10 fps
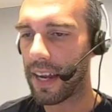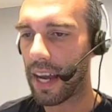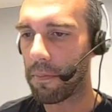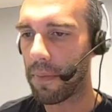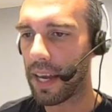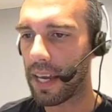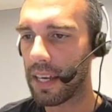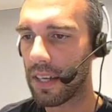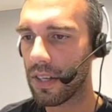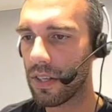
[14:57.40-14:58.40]
And then I
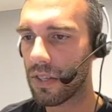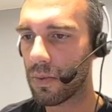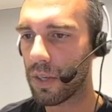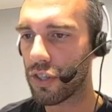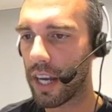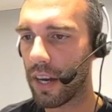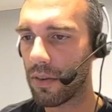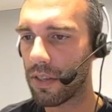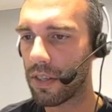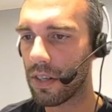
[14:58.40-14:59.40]
may switch
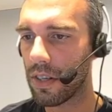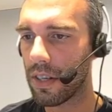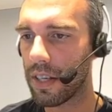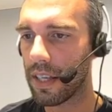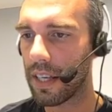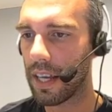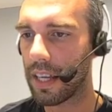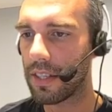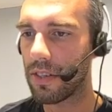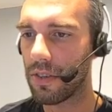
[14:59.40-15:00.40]
out
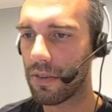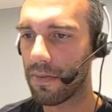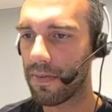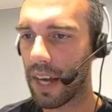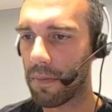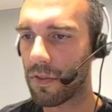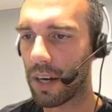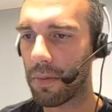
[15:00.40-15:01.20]
into, yeah,